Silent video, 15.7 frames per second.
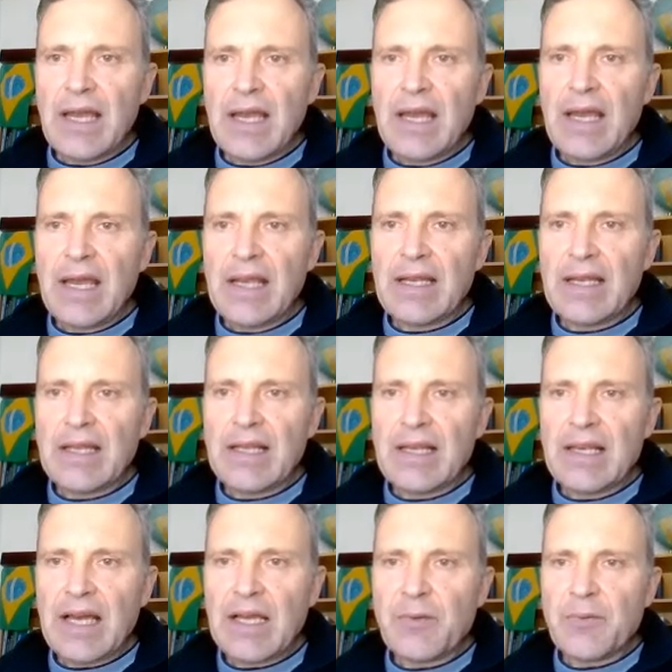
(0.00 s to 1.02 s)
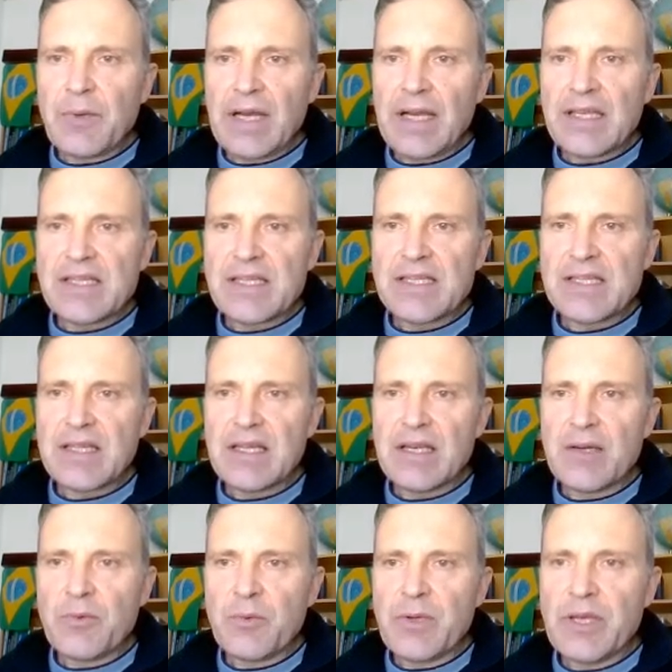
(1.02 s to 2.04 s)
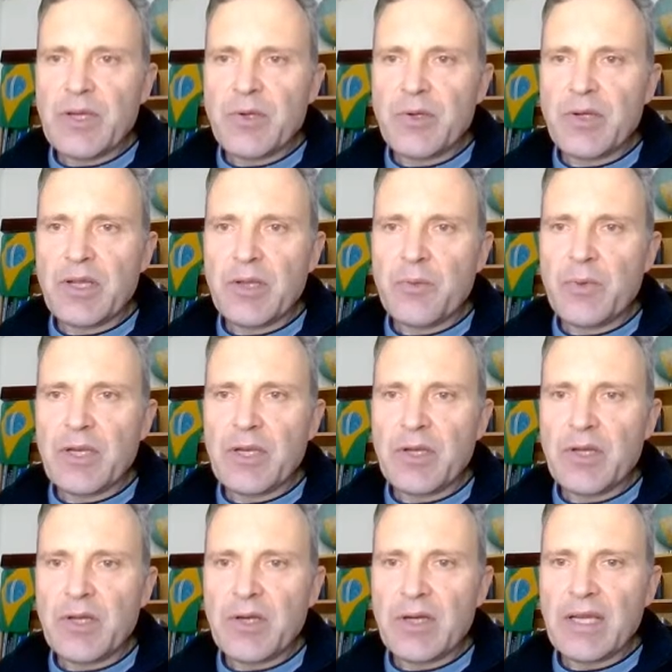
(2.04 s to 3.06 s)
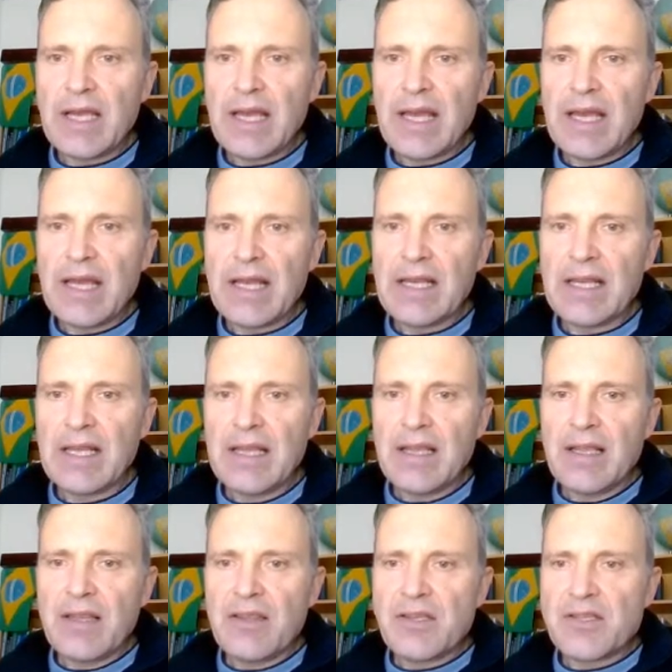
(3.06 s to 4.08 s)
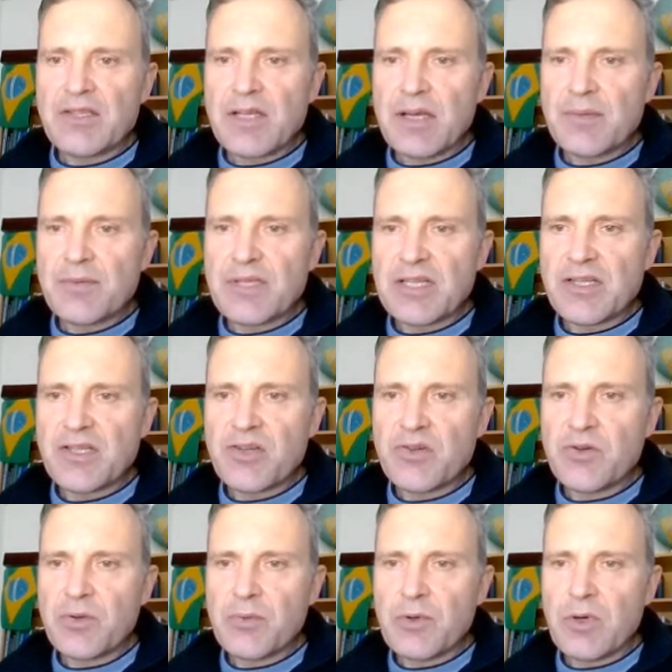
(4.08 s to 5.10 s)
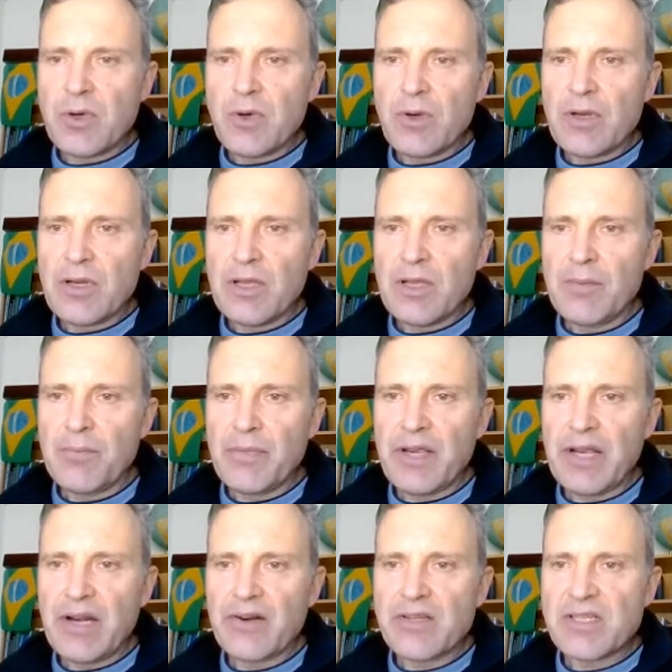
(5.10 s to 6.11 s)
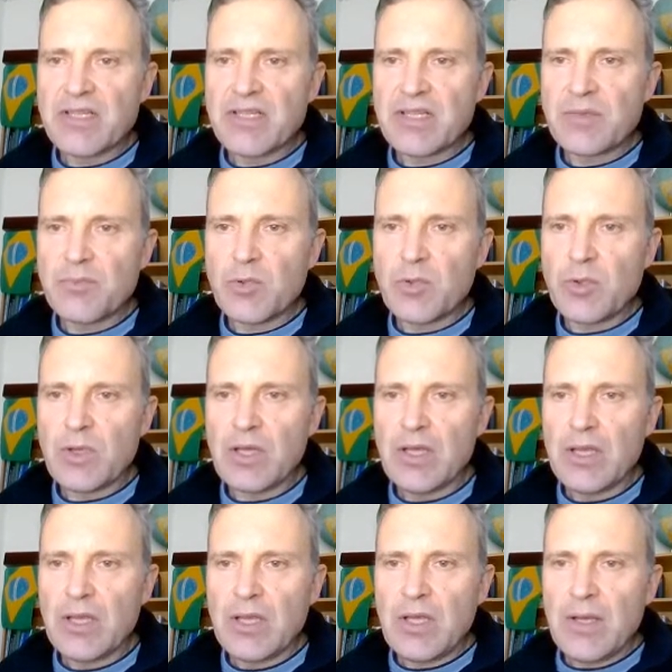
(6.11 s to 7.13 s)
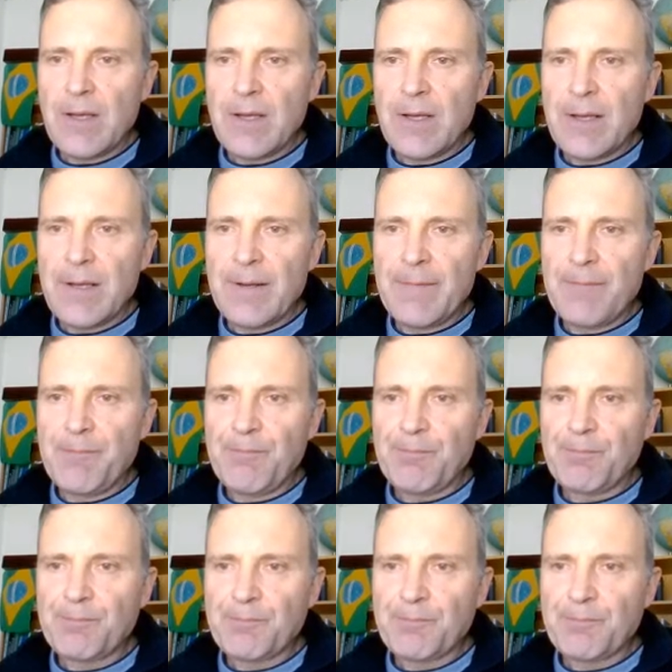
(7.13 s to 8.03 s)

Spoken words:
And likewise, we could look at the substance group called paracetamol, I